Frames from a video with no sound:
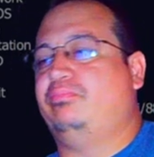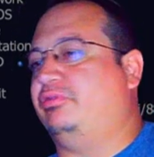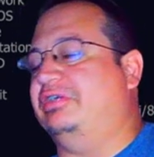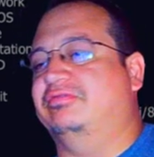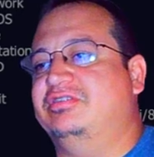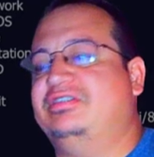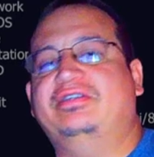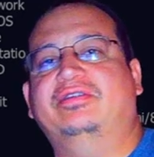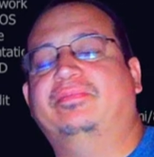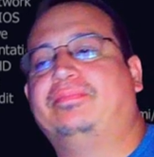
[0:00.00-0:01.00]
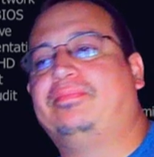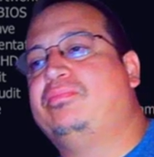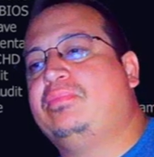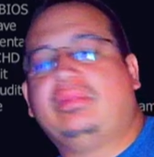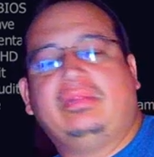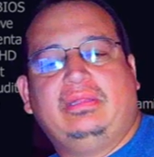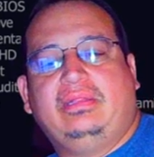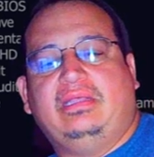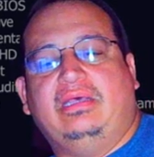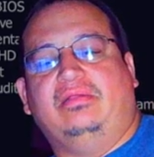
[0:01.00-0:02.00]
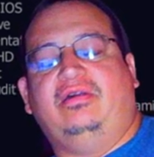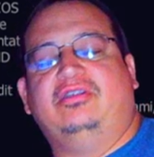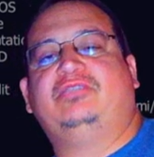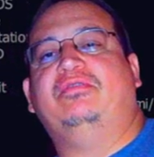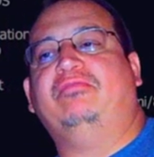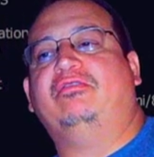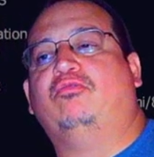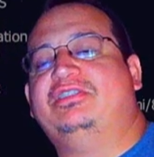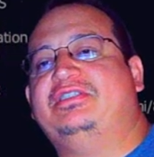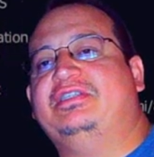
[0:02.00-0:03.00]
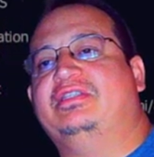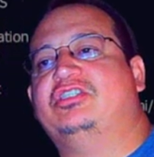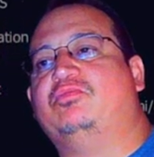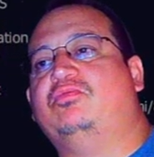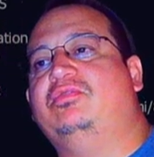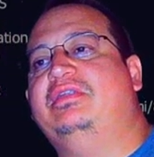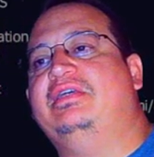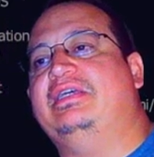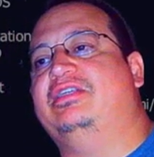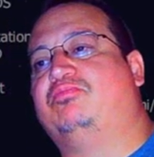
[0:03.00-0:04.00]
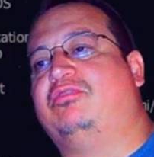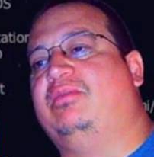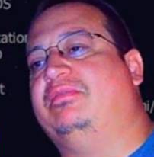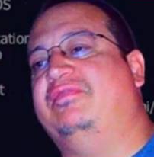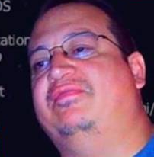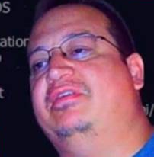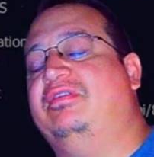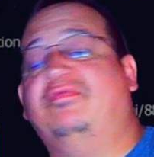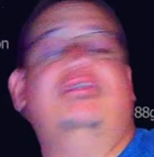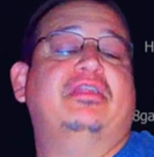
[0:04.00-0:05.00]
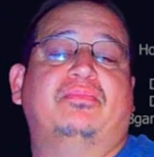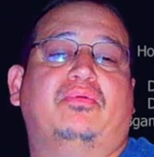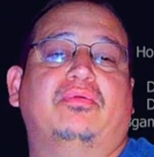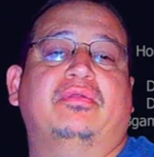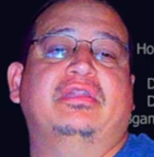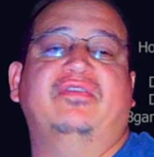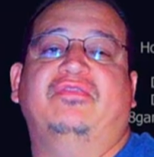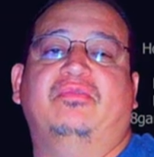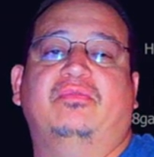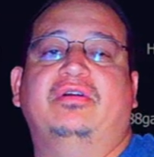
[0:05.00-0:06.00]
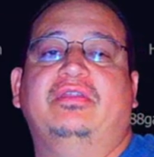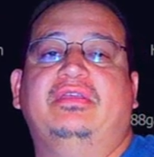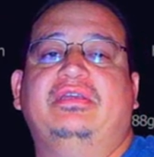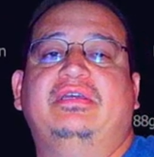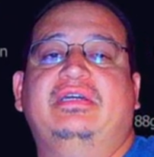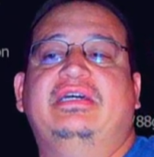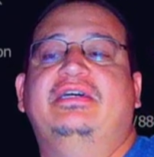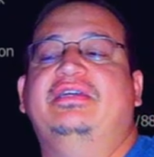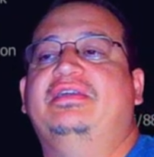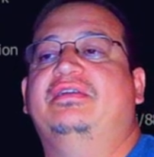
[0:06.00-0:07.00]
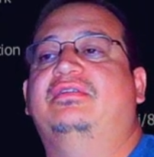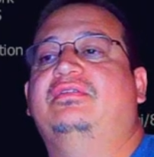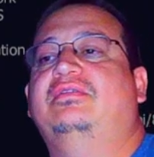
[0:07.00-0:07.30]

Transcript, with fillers: playlist here. Uh, lots been requesting this one, and it's probably very, very important if you're running a